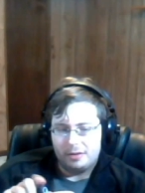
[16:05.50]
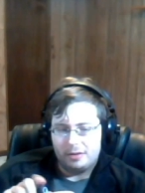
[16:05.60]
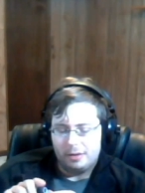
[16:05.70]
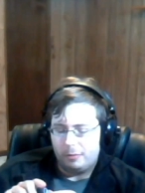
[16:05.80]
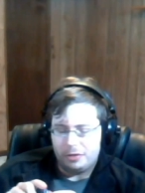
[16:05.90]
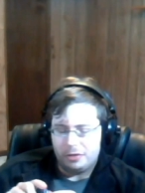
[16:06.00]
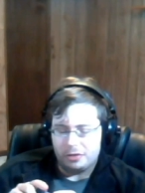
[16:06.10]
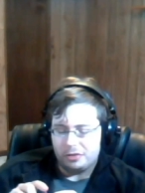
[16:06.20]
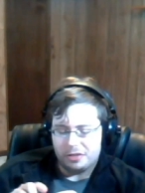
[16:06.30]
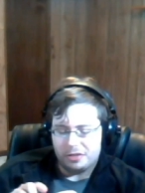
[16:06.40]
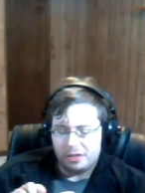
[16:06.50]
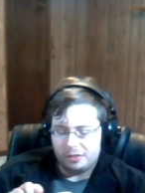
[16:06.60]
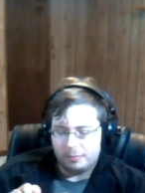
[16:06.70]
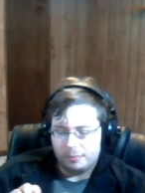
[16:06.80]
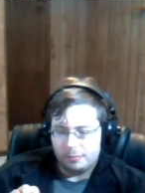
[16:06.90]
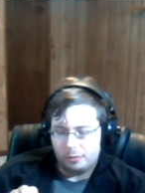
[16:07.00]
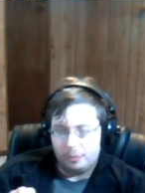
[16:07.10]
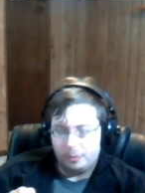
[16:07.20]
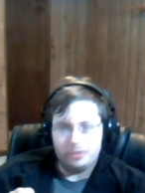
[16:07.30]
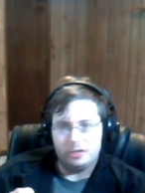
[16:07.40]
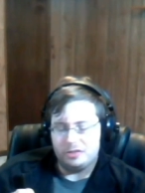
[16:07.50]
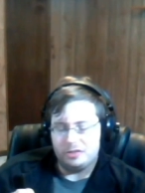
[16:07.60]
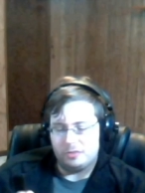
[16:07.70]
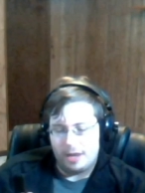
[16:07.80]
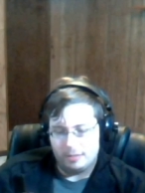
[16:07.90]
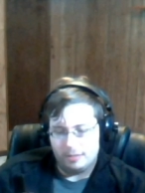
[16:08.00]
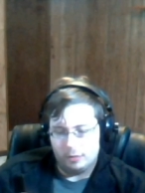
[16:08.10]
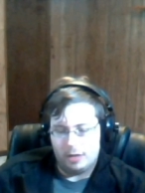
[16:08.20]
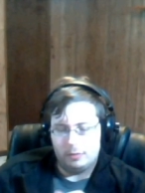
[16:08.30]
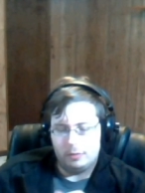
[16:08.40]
We should have just killed him. Or we should have just dragged him around.